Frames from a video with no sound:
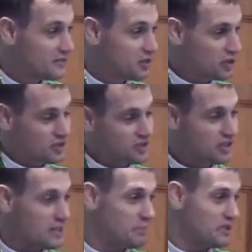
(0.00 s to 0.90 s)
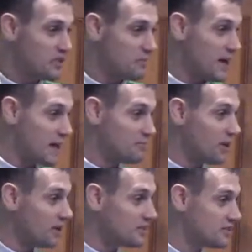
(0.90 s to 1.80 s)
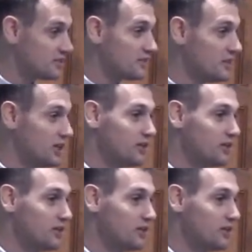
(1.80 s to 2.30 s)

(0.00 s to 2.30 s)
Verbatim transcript: just skipping the bad parts, you know.